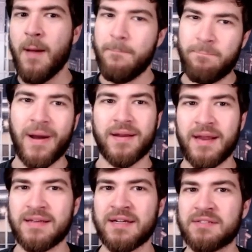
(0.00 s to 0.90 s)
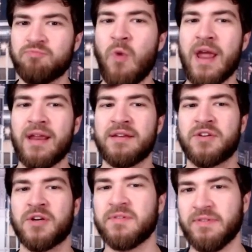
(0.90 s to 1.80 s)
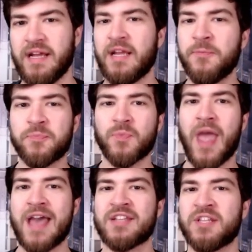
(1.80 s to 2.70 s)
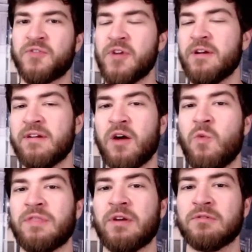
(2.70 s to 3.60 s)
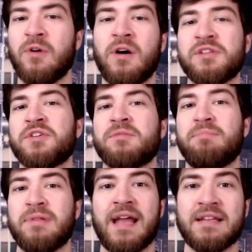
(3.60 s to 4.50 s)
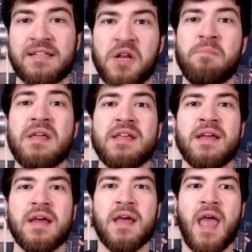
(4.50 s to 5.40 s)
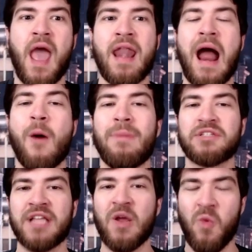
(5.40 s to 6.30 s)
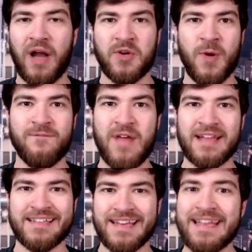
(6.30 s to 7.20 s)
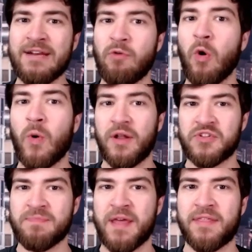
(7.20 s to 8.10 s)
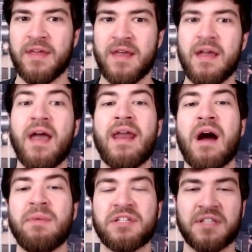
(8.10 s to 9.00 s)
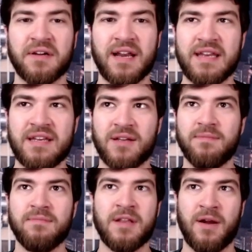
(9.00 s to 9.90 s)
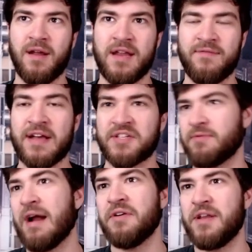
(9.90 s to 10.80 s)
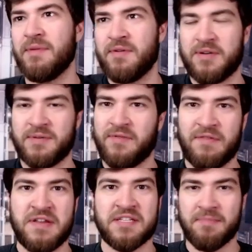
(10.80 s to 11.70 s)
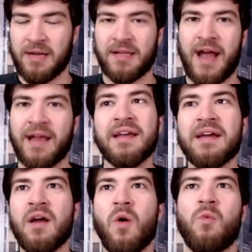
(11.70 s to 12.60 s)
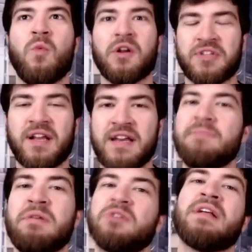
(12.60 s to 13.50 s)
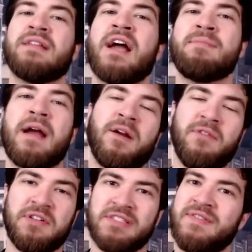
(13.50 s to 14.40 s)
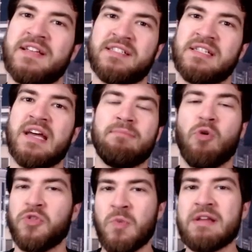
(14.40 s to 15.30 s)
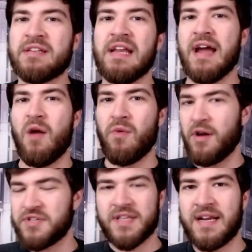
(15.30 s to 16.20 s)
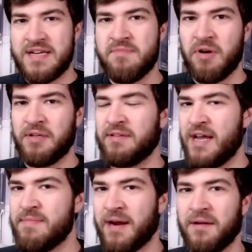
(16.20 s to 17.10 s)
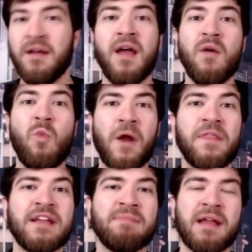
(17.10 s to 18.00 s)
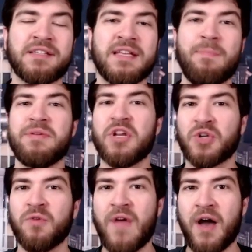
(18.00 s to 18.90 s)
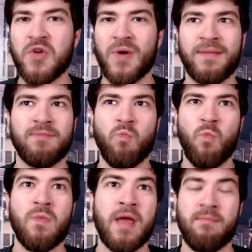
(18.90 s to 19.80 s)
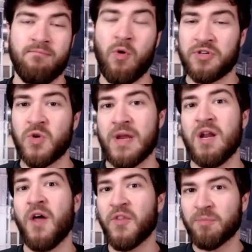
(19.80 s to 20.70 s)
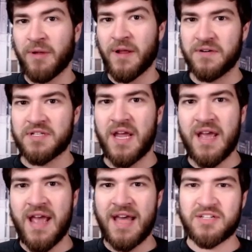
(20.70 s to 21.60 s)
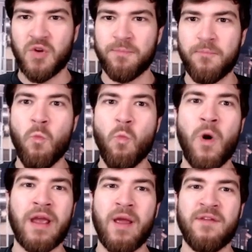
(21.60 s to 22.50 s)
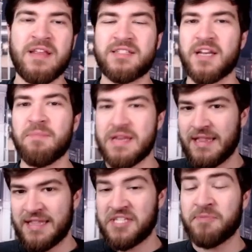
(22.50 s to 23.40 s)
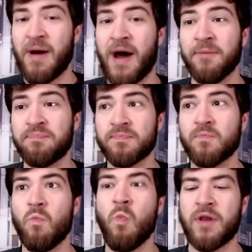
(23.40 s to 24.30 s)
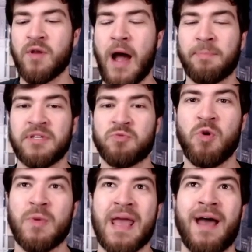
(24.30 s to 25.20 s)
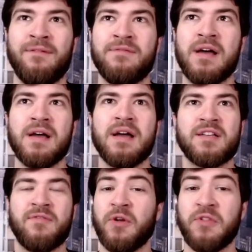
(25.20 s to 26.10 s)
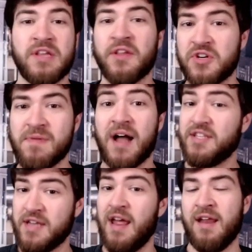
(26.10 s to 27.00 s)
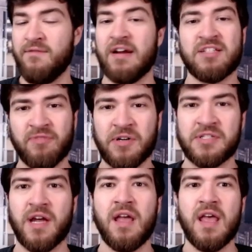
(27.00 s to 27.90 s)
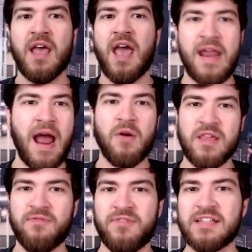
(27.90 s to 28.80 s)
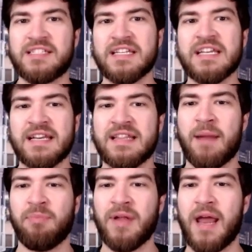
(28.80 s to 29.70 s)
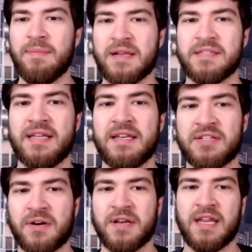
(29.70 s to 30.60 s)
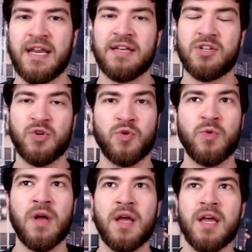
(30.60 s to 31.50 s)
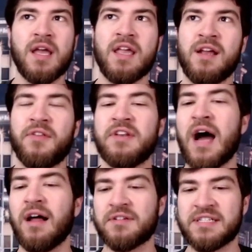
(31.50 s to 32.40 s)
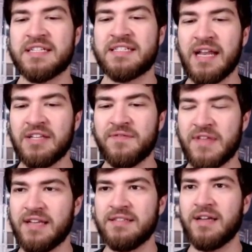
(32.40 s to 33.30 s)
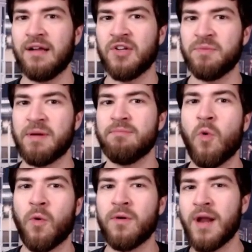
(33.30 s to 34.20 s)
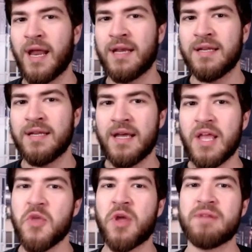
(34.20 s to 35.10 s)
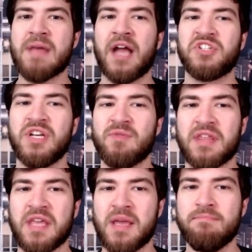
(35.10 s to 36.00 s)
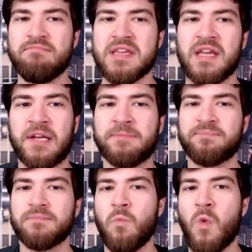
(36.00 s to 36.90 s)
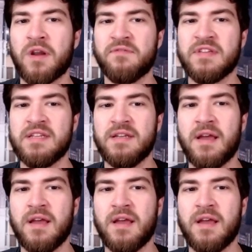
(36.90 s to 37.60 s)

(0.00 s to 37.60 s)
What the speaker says: but it does weigh in terms of like as they're figuring out what their long-term plan is going to be and how much they want to invest in Roquan Smith and how much they're going to need to, you know, invest around him in terms of if he's the middle guy, where else are they going to need to build at linebacker versus if he's more the weak side guy, where else are they going to need to build at linebacker, where they might see positional value and more so in other players as to, okay, if he's going to be at this spot, what options we have to fill the other spots and vice versa and how he fits into that plan? Because then you start to get into, you know, the dollars and cents of things a little bit more. And you can imagine with him being one of the